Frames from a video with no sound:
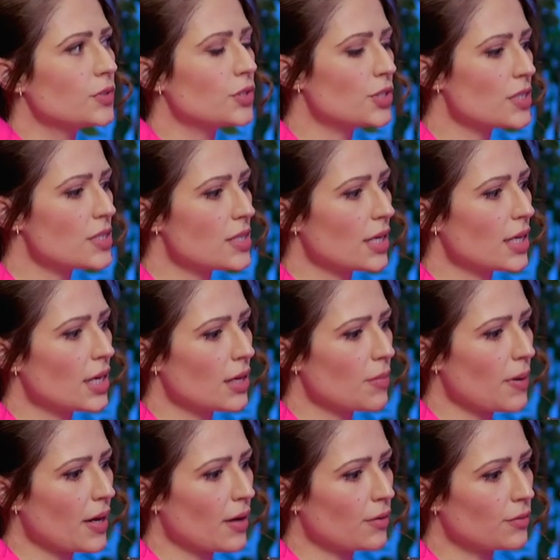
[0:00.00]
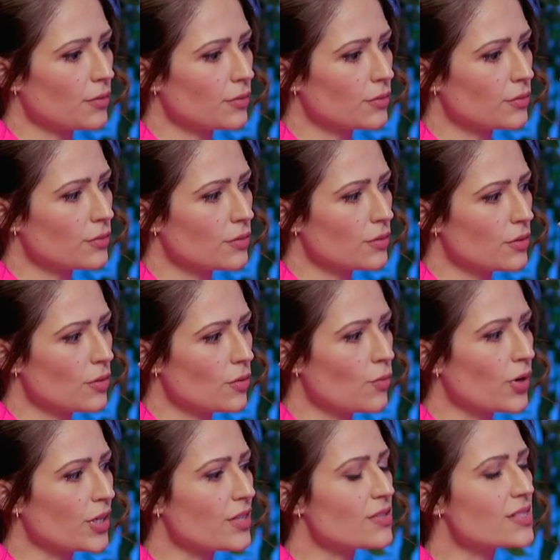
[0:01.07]
just thinking about what
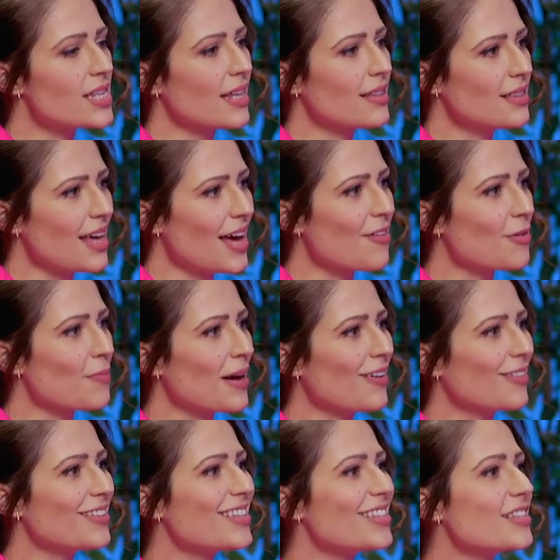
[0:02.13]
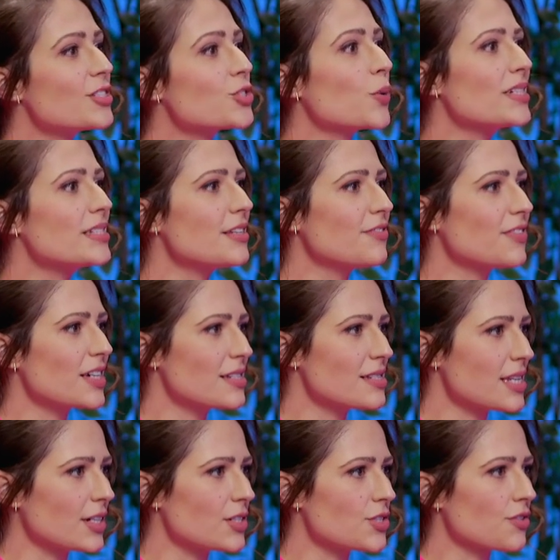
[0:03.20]
you said there about the 21st
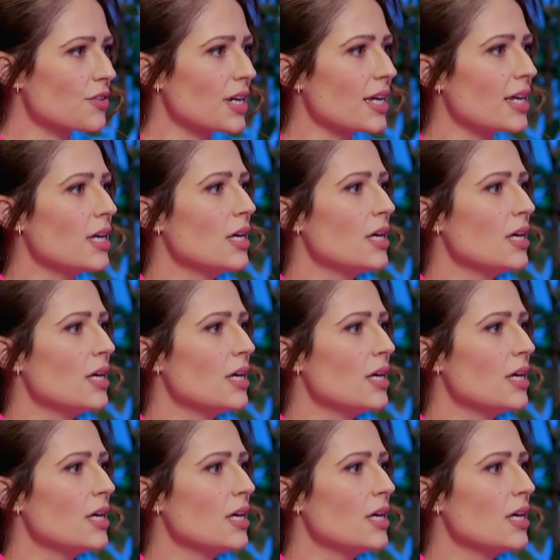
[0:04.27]
century.